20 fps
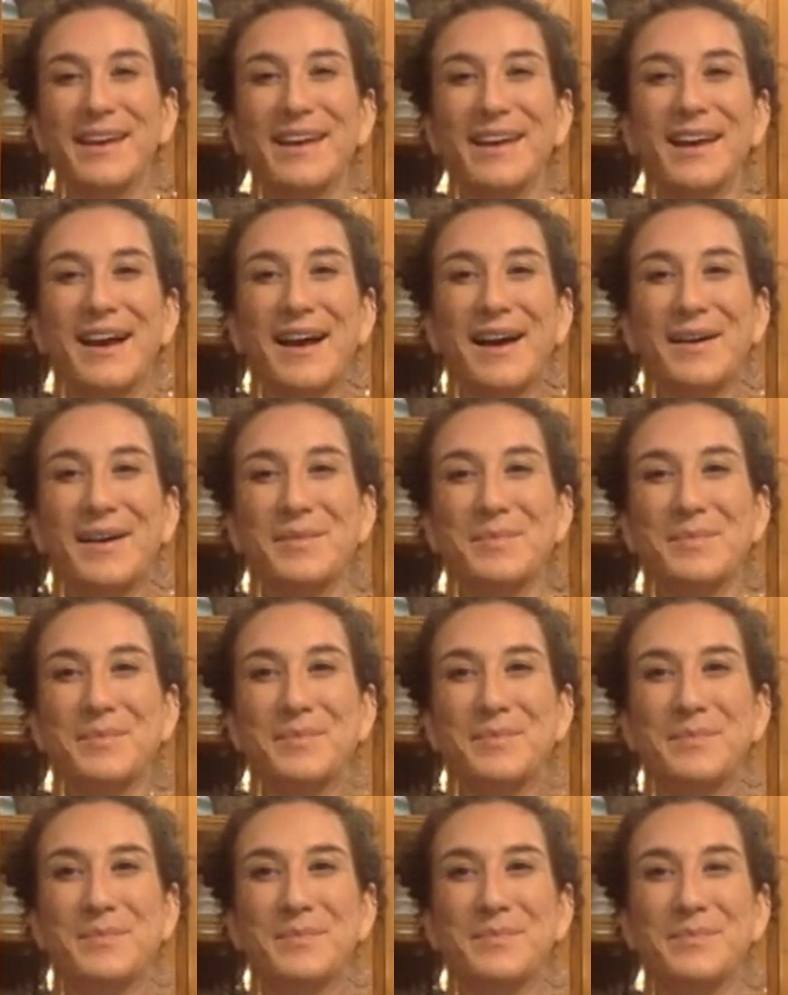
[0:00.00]
um,
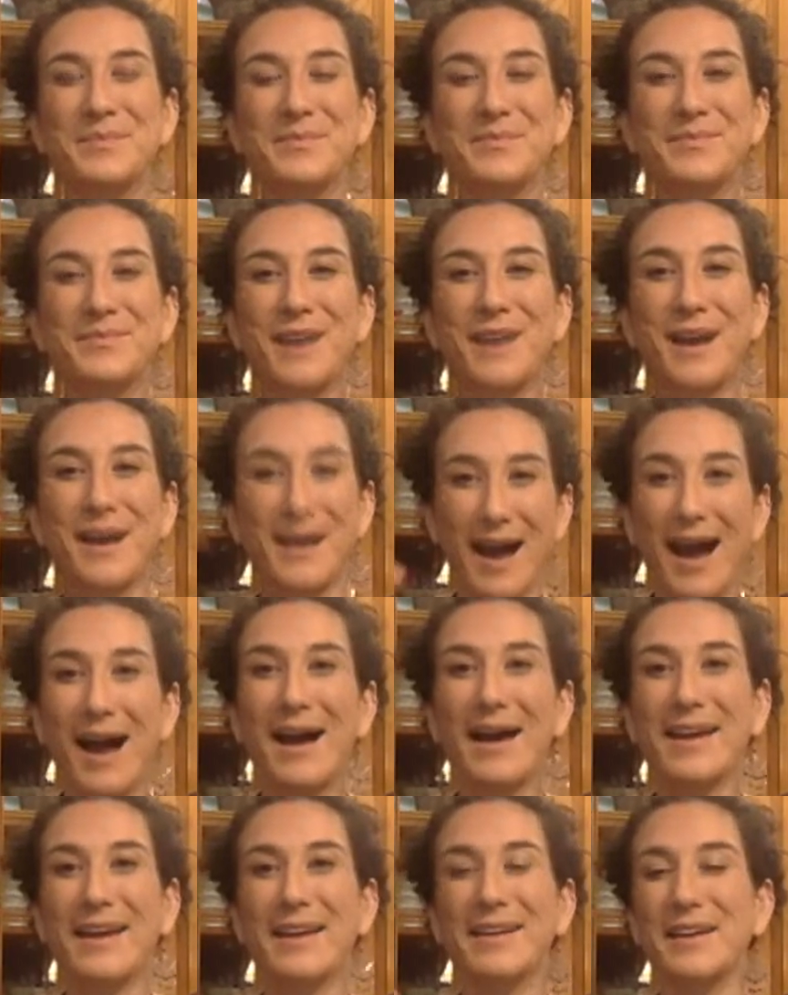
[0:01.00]
a
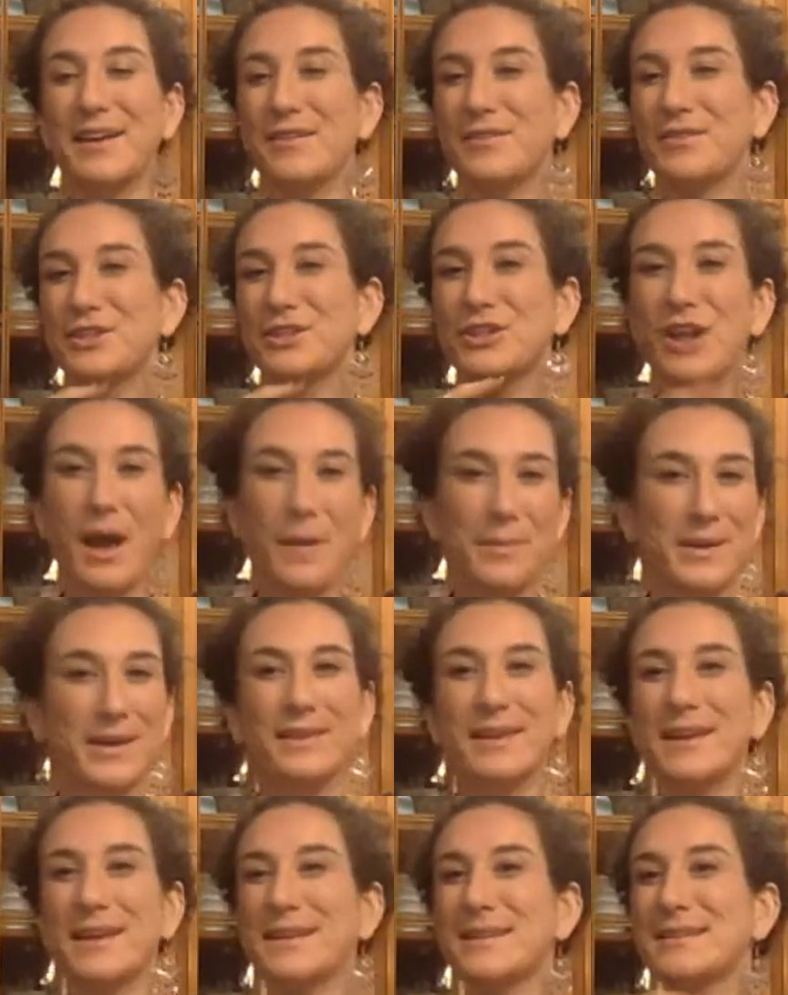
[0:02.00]
guide of a shopping
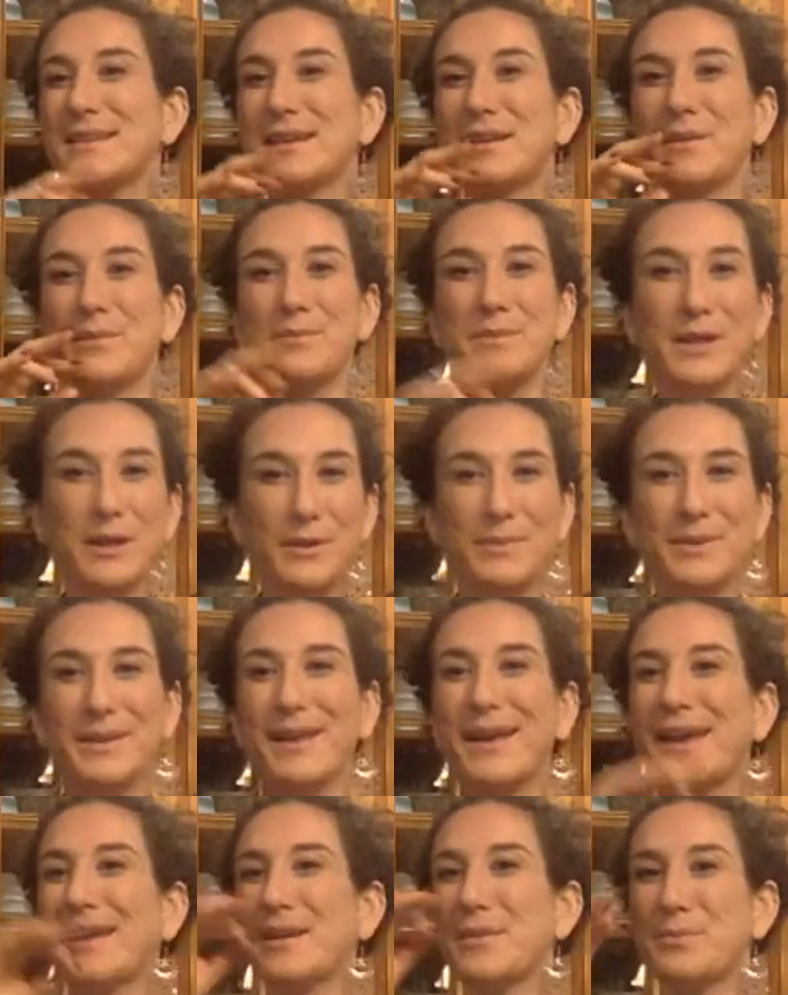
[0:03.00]
list and a meal
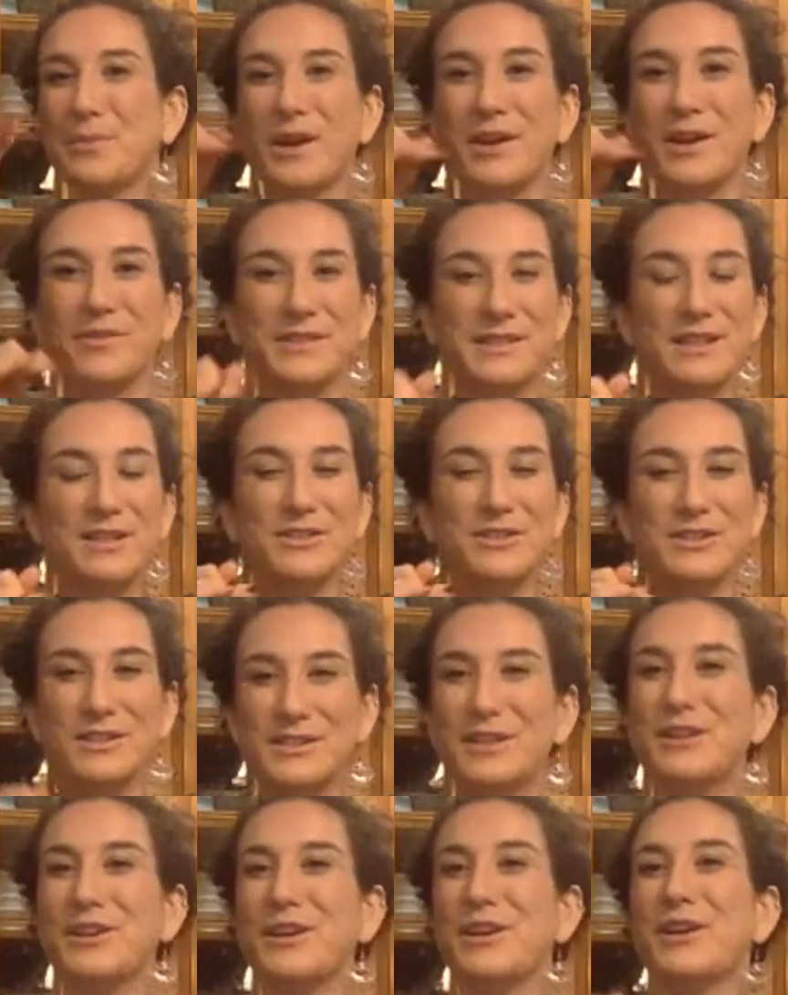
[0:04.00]
plan and breakfast, lunch, and
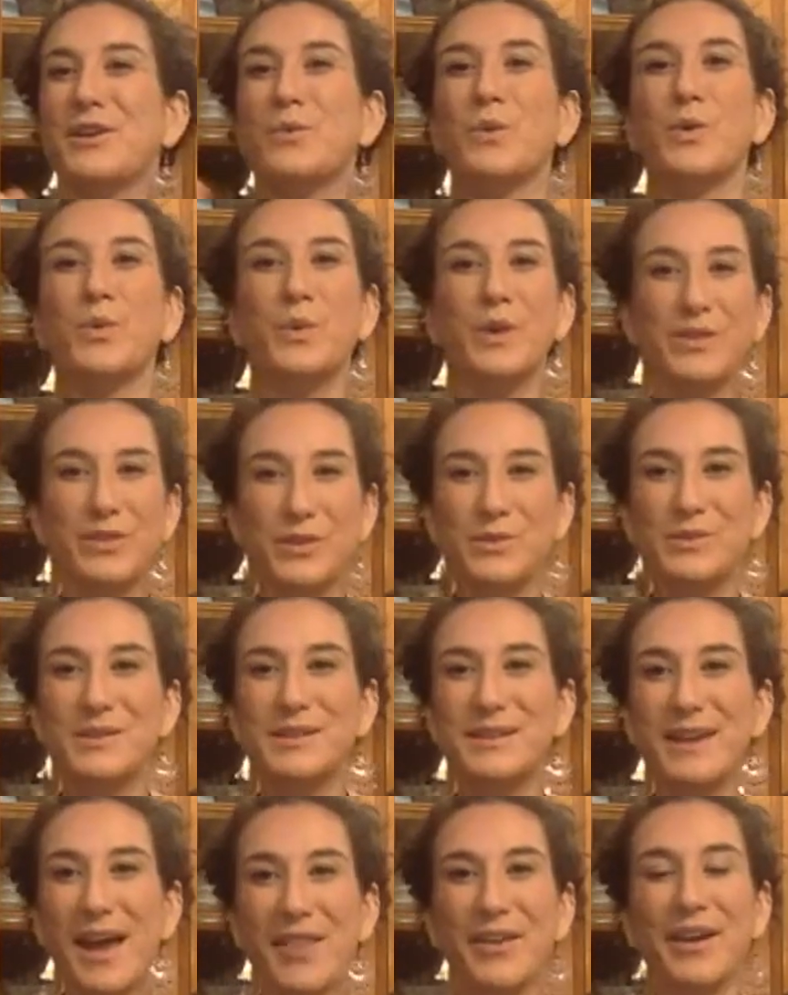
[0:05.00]
dinner, and we're with you
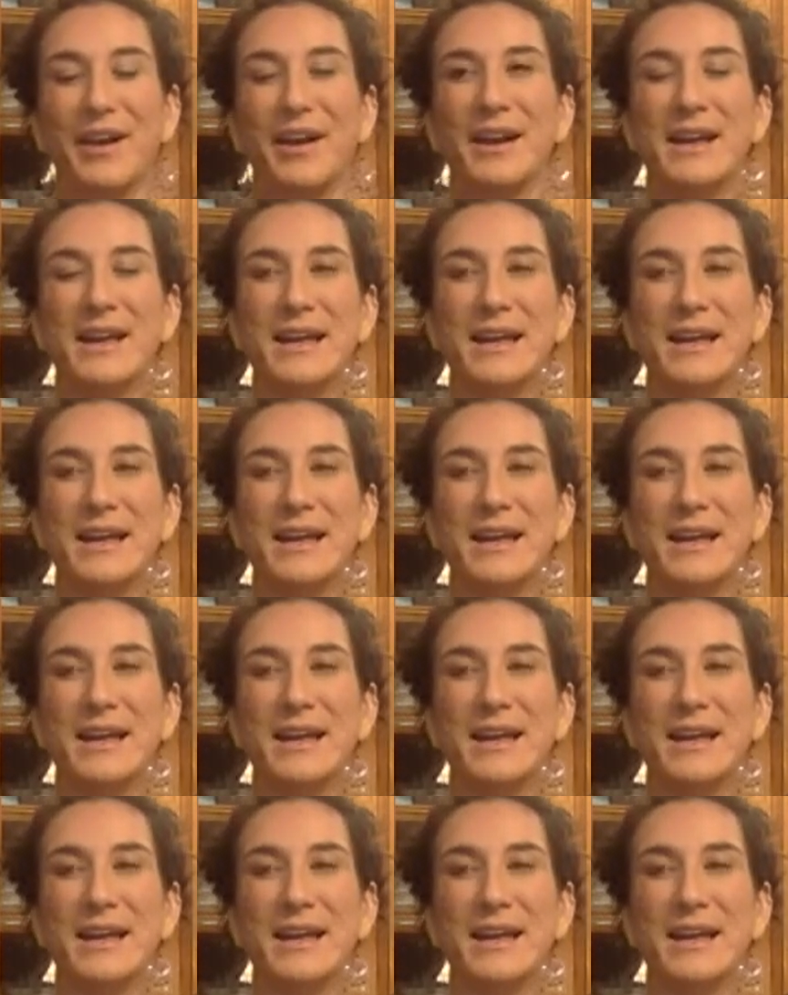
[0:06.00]
together.